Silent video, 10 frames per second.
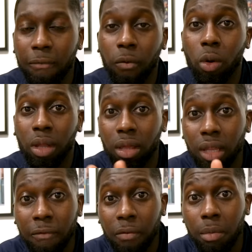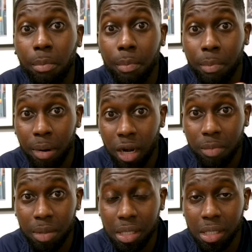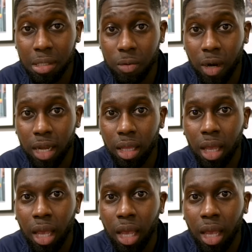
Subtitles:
for different purposes, right?